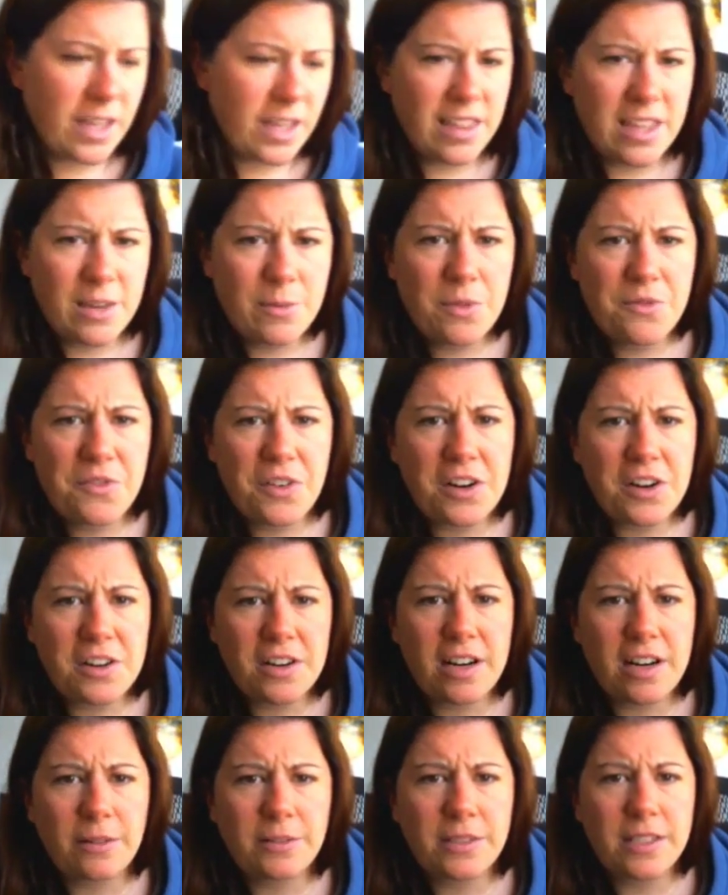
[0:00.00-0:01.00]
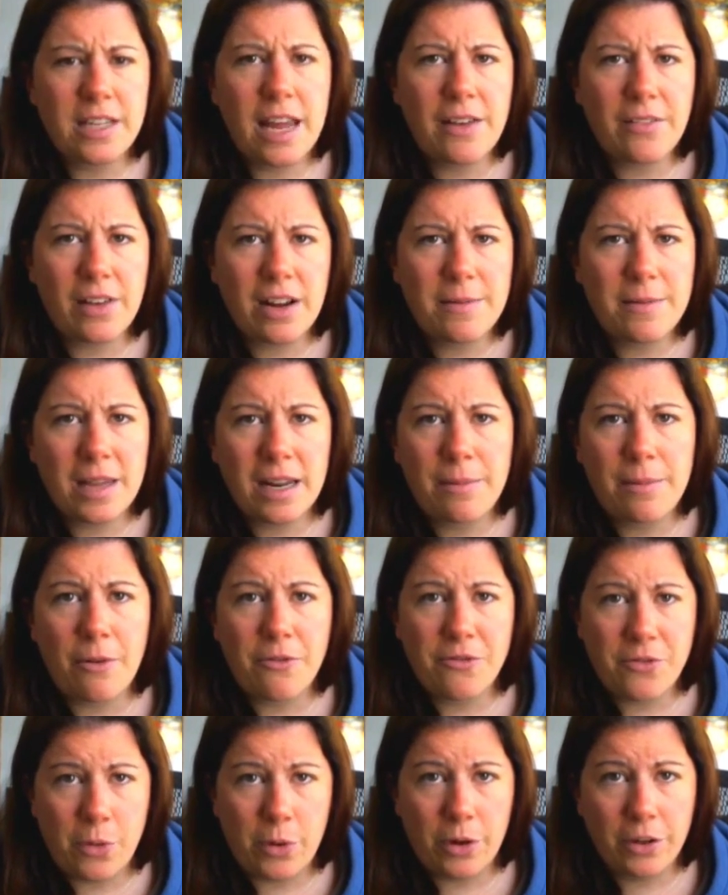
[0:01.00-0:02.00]
we figured it out today. I've got to get about
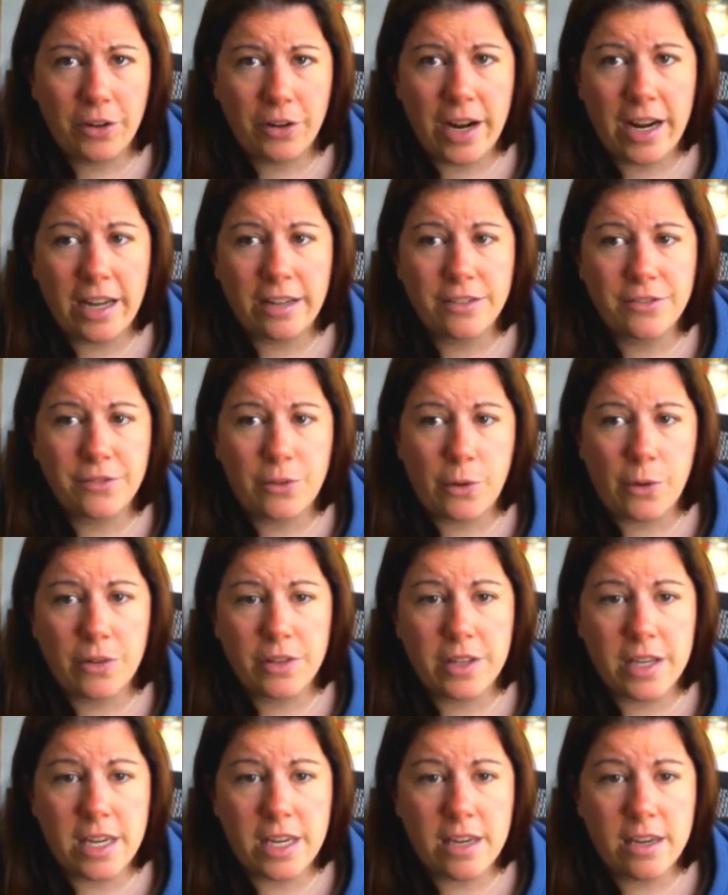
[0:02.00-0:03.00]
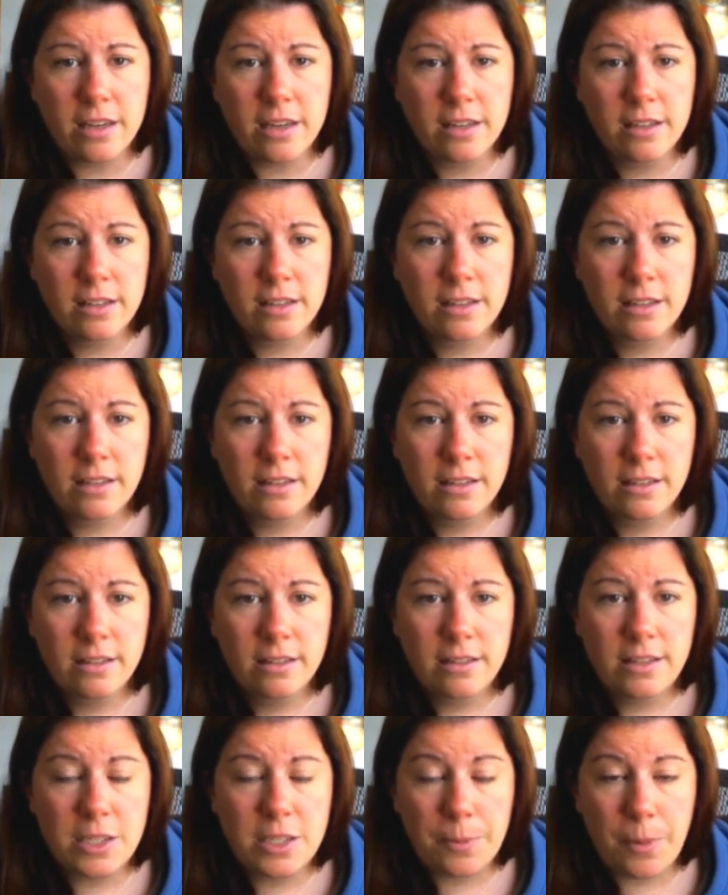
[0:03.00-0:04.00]
$4,000 for the
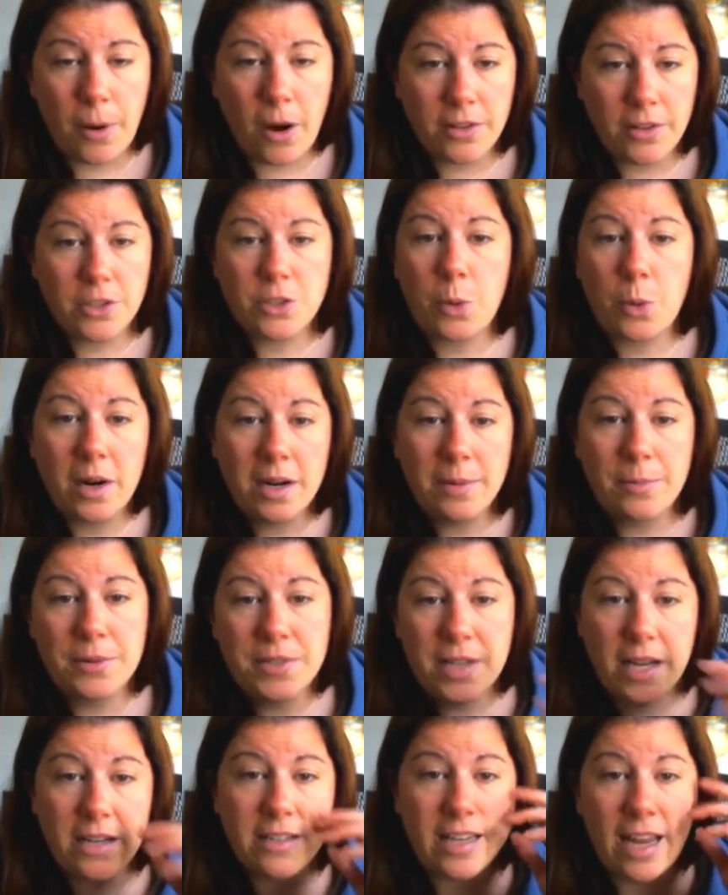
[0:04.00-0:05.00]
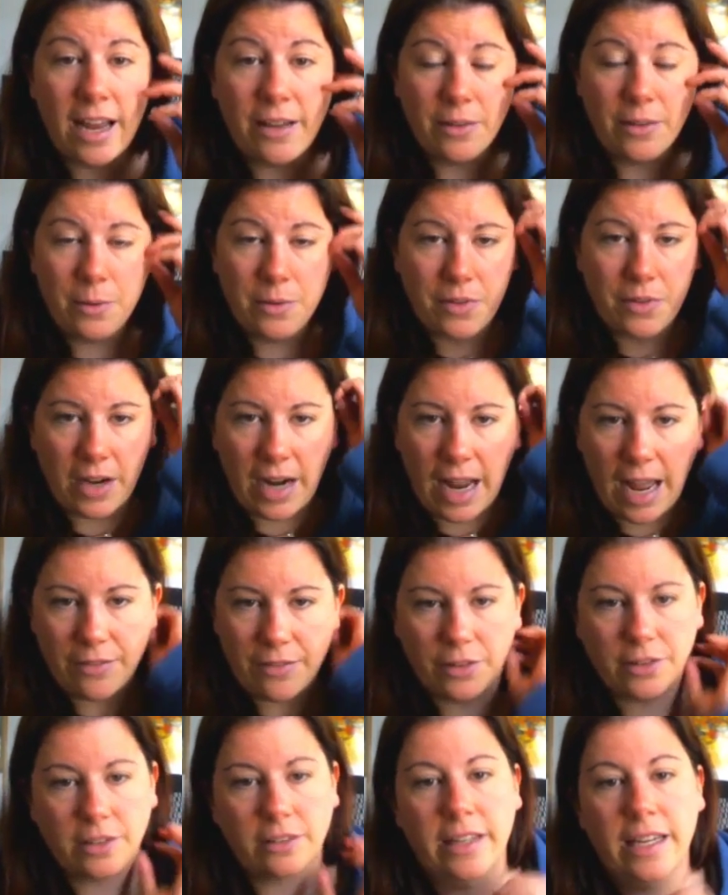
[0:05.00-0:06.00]
deposit, the 20% down that we've got to have
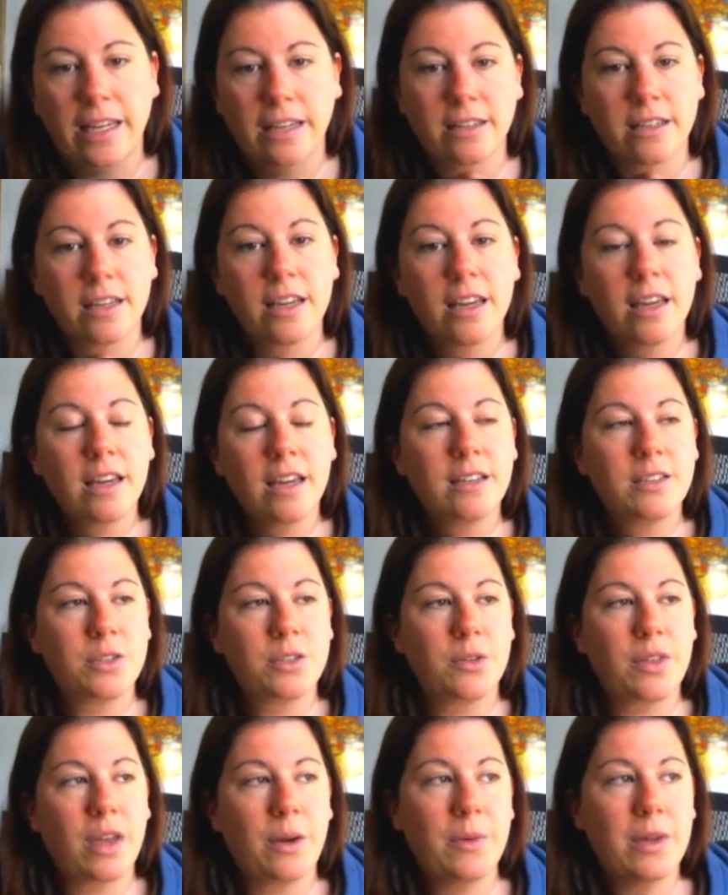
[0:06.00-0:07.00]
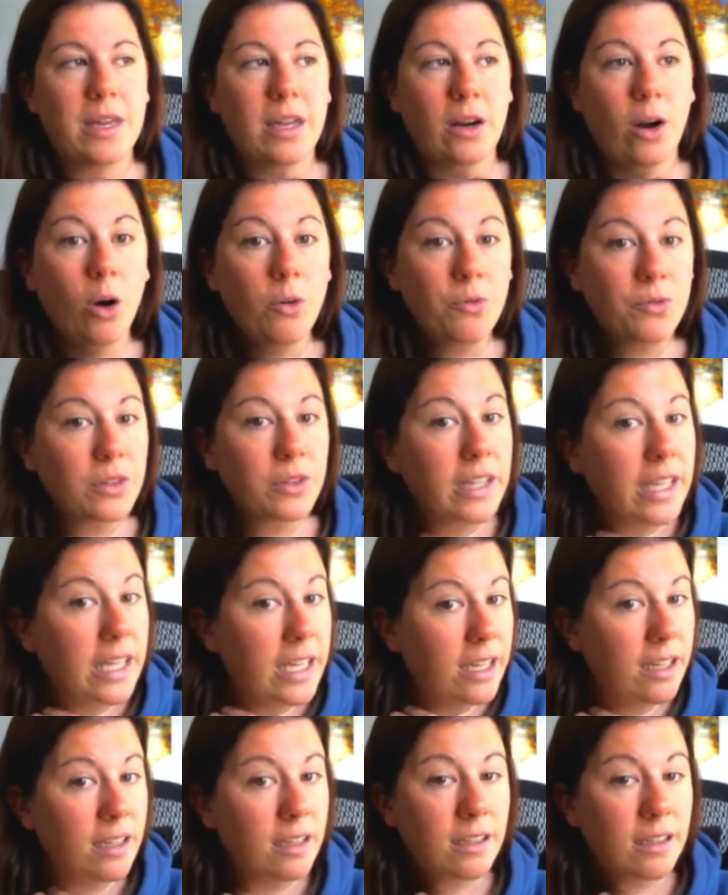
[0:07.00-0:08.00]
on the land, so that we can
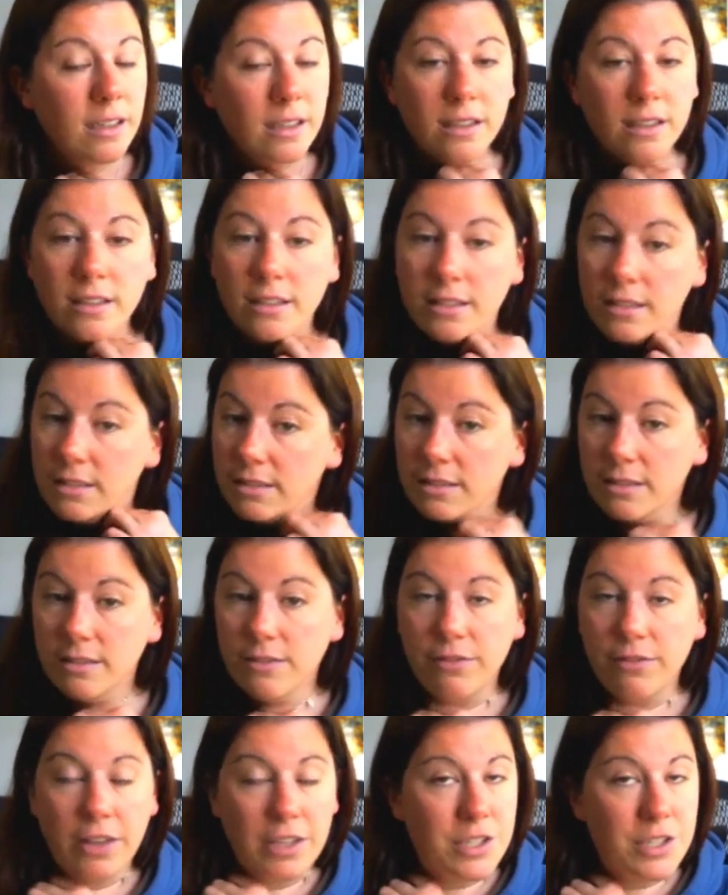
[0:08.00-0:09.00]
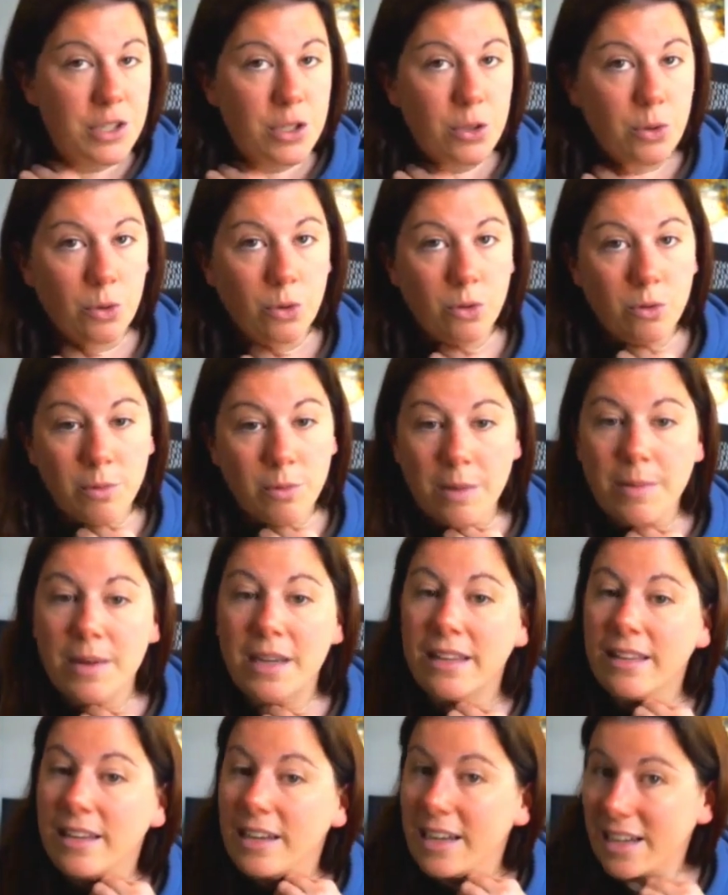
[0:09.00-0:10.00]
hopefully very soon, maybe
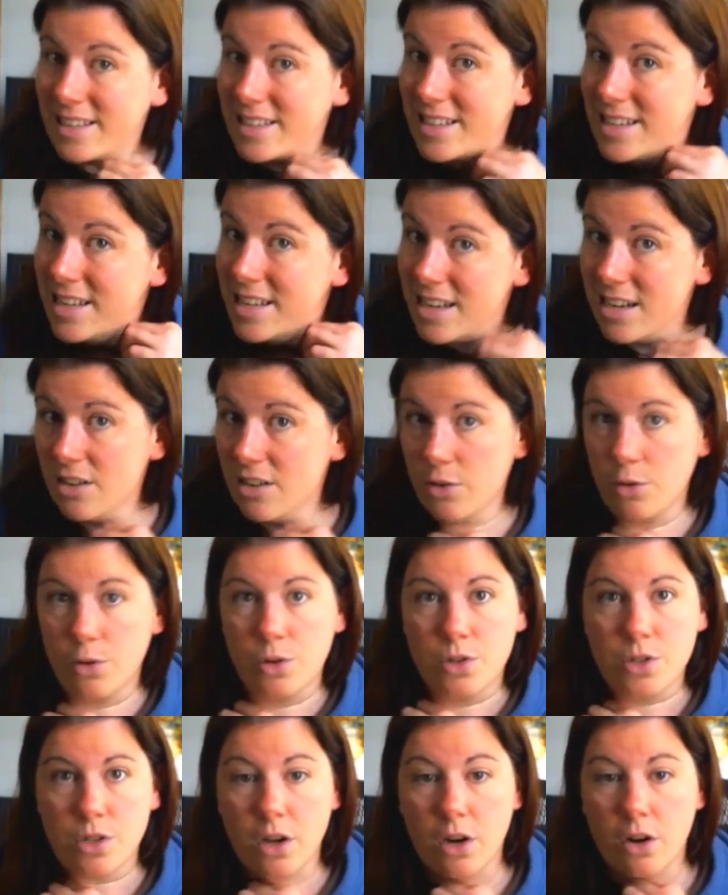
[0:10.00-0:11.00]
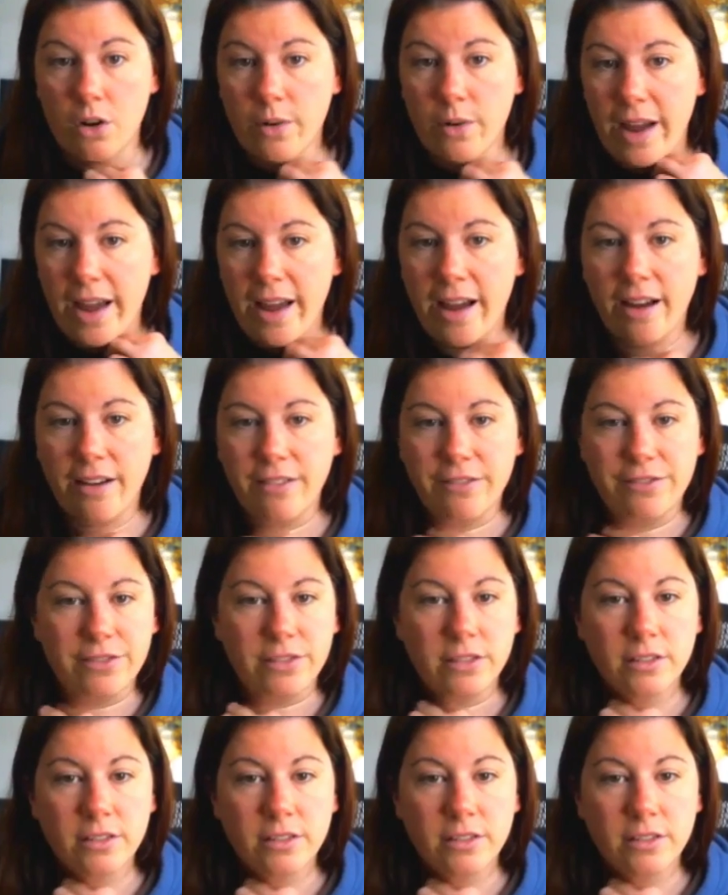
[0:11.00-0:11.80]
in the next year or so, have